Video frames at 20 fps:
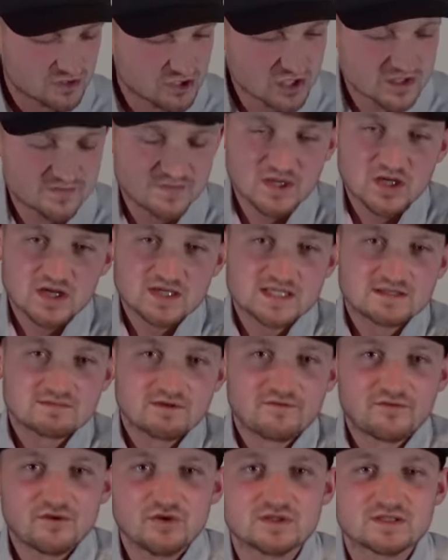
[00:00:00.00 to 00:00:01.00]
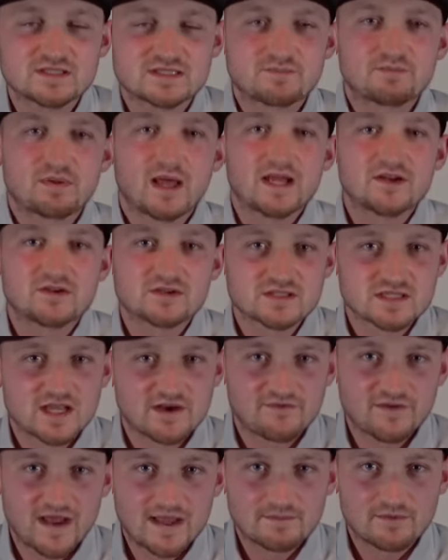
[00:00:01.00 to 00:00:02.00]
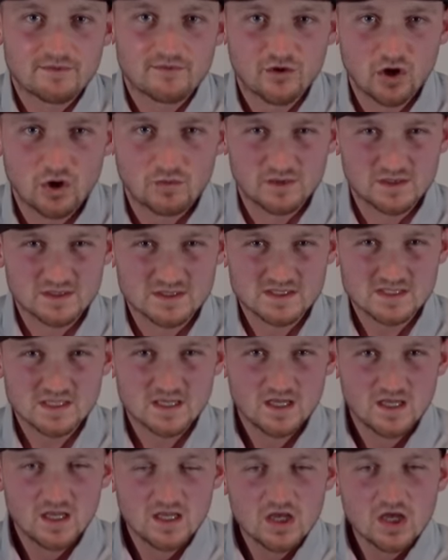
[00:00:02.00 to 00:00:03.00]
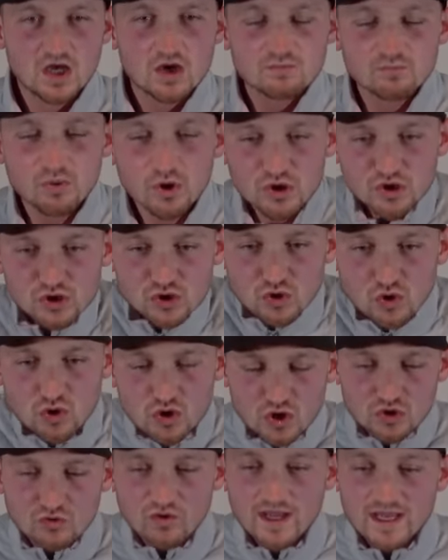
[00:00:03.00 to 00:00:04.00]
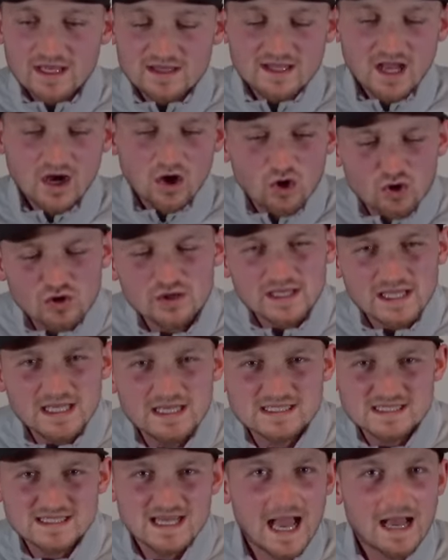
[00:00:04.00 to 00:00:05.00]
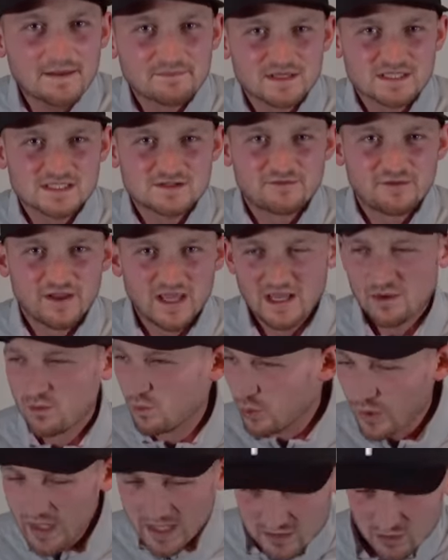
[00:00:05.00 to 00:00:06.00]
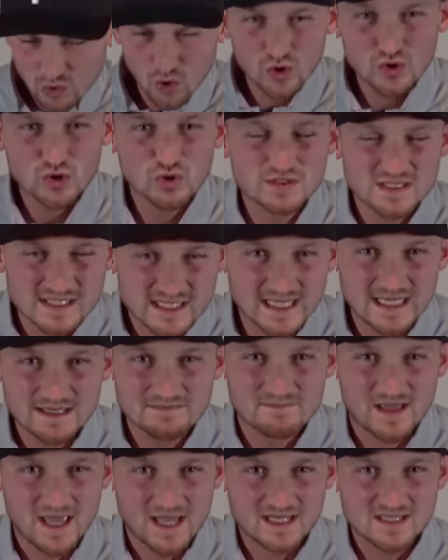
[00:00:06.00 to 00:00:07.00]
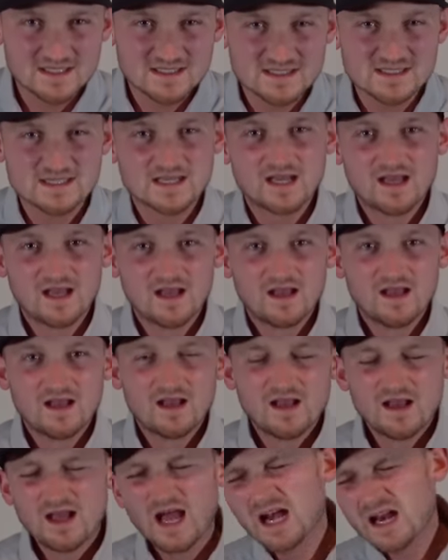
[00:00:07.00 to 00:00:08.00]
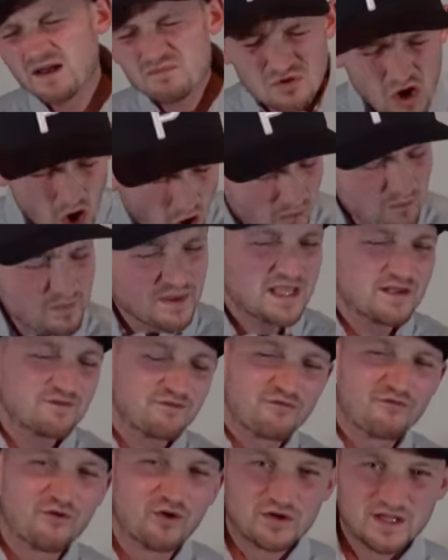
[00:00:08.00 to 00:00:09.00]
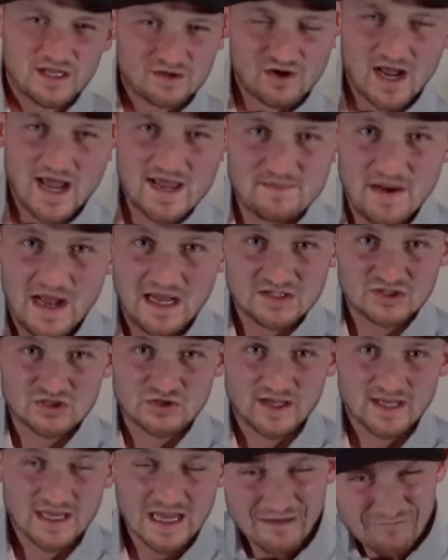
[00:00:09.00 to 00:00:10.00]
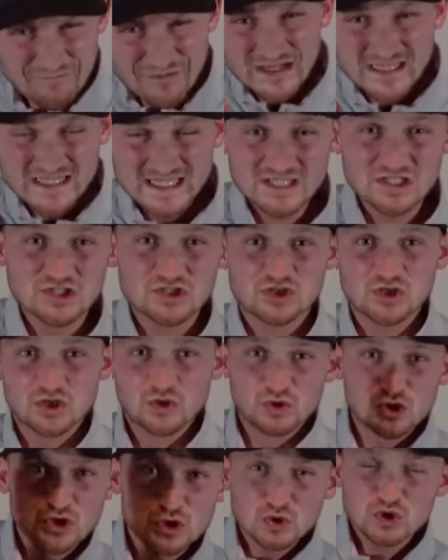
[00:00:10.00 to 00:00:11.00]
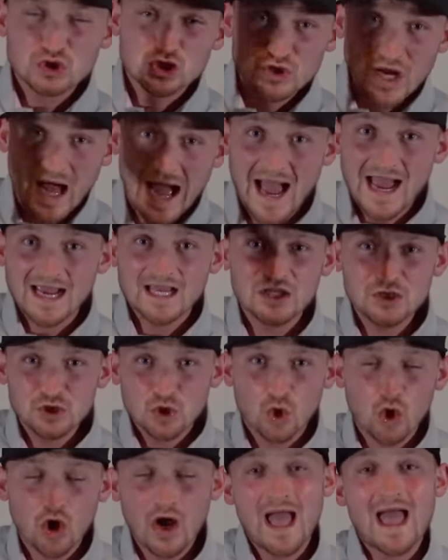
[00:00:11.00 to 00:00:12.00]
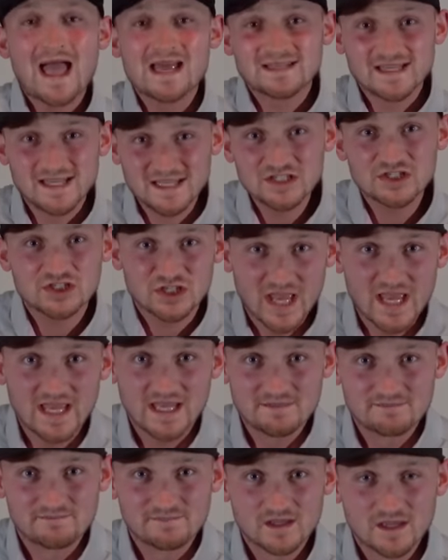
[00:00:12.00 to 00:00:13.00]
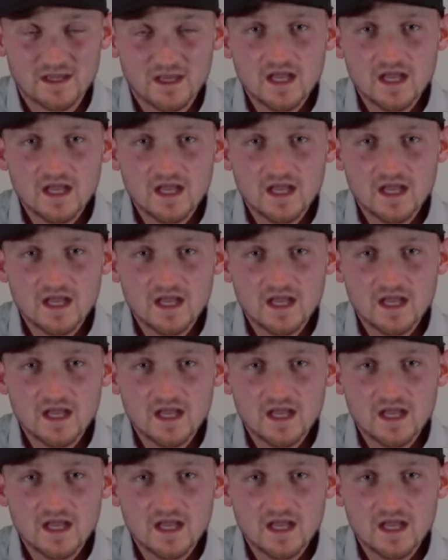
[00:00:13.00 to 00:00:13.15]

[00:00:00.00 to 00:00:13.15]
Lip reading: just because he refuses to play doesn't affect performance. But you're creating that uneasy atmosphere with all your teammates. I'm not being funny, right, Patrick? If this is true, you should hang your head in shame.